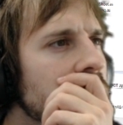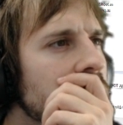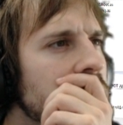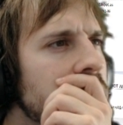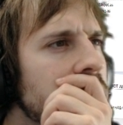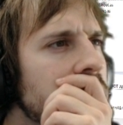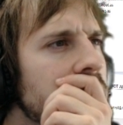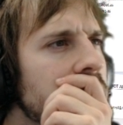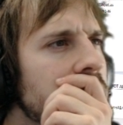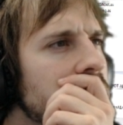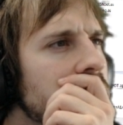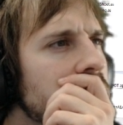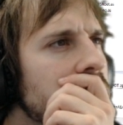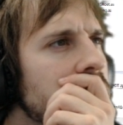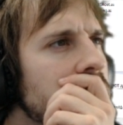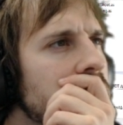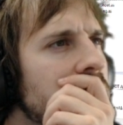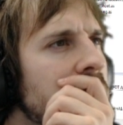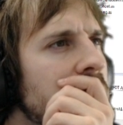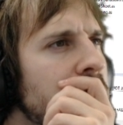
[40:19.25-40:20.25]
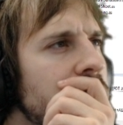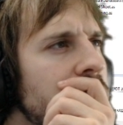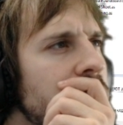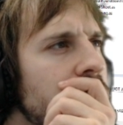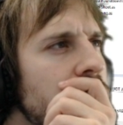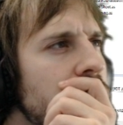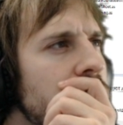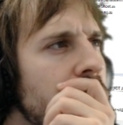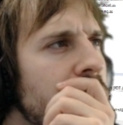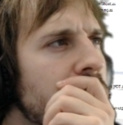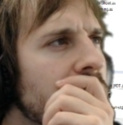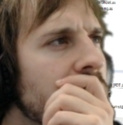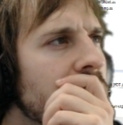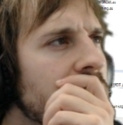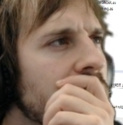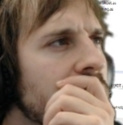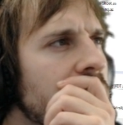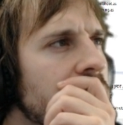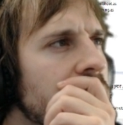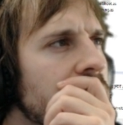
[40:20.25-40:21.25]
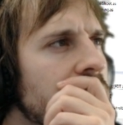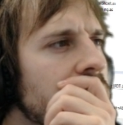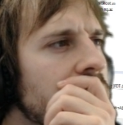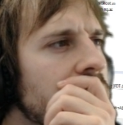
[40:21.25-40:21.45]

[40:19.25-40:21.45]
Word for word: look at that. I might use something like that.